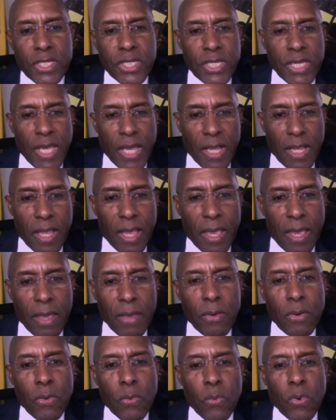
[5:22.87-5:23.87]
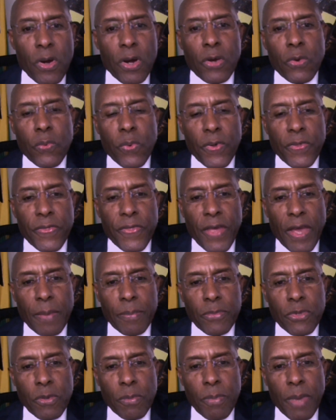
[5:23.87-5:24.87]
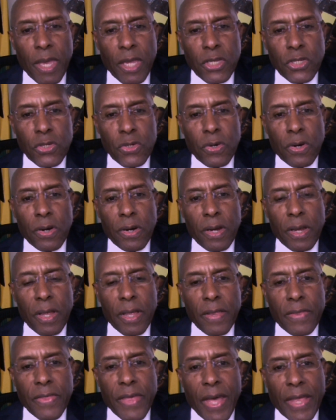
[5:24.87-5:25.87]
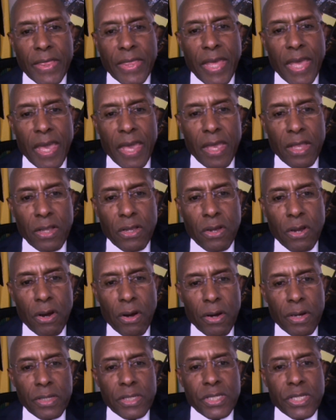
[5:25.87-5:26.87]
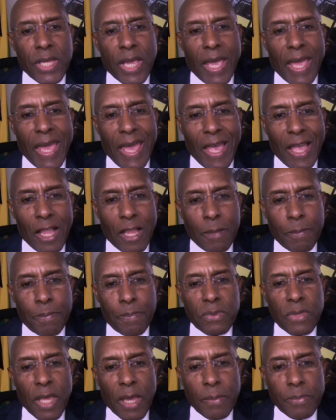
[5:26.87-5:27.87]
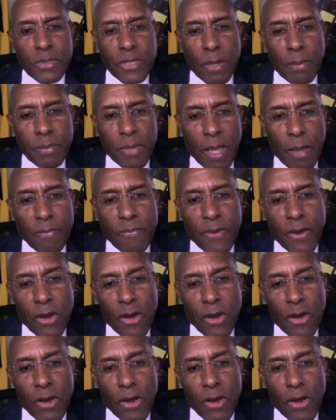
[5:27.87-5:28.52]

CLA, work with them to make sure that they encourage, they help them sometimes.